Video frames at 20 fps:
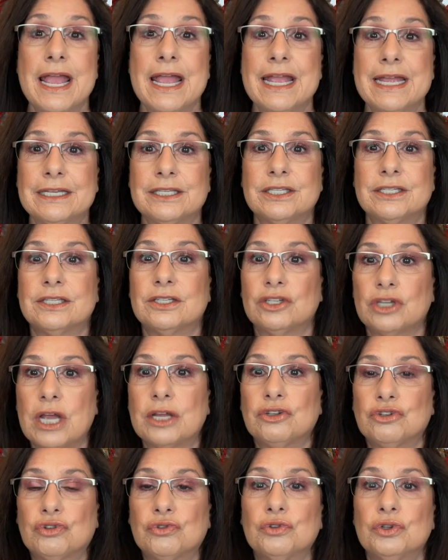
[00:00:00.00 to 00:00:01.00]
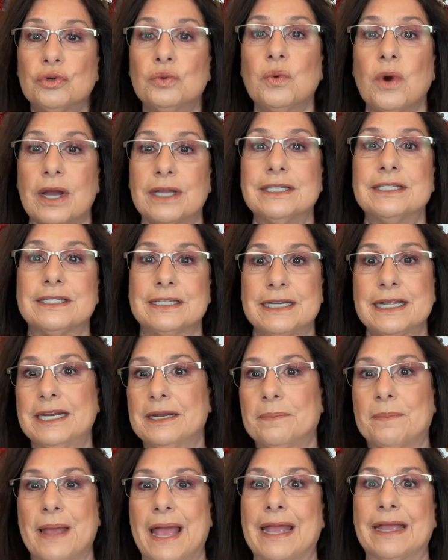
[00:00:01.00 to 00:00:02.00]
It's a true wants need
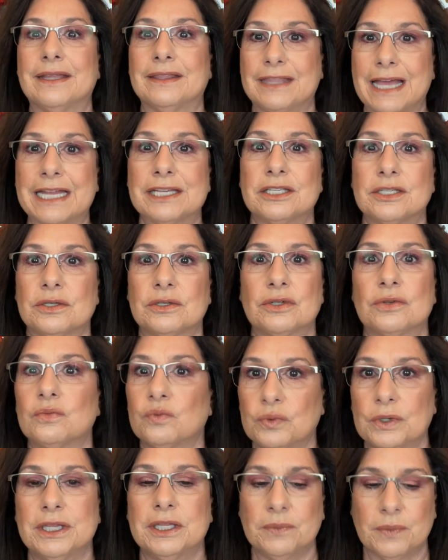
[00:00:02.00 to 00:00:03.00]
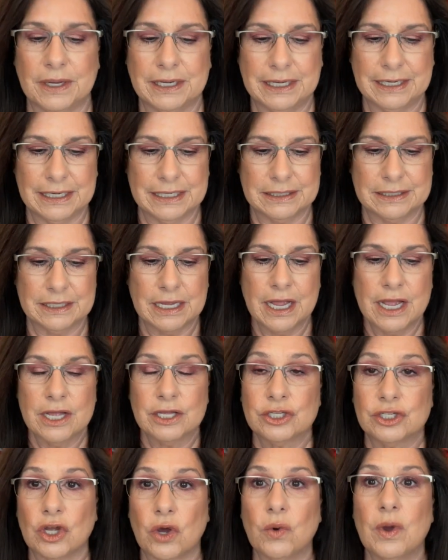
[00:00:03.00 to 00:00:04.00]
a bag. That's really what it is.
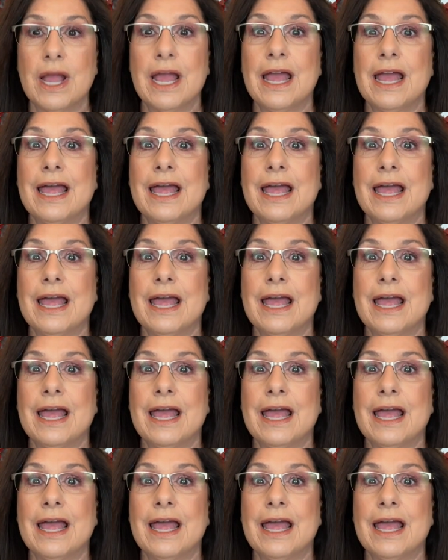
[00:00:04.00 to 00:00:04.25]
So